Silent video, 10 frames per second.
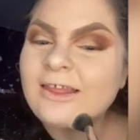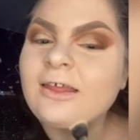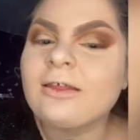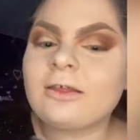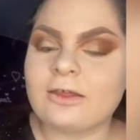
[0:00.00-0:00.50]

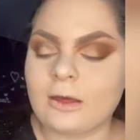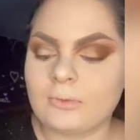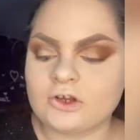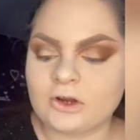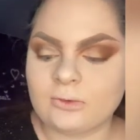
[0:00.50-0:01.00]
Set my
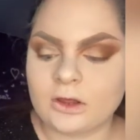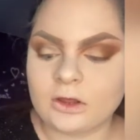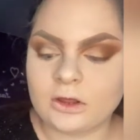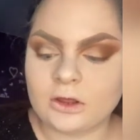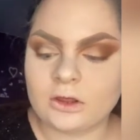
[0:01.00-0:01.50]
chin a bit.
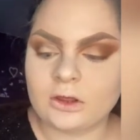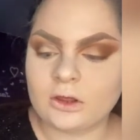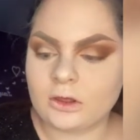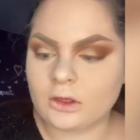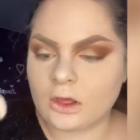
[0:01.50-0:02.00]

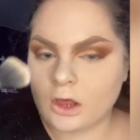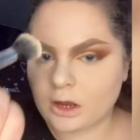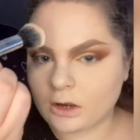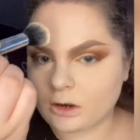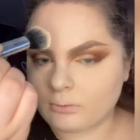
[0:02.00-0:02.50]
And
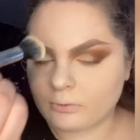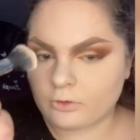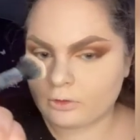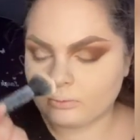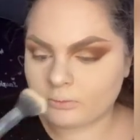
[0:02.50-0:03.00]
then I'll put
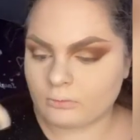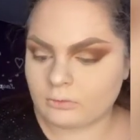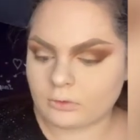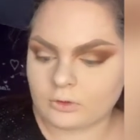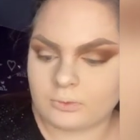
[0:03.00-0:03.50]
some on. Oh,
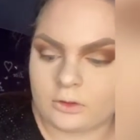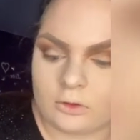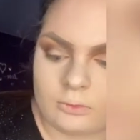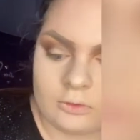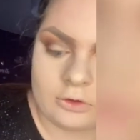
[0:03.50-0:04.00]
that's a bit too
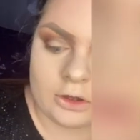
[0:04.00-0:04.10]
much,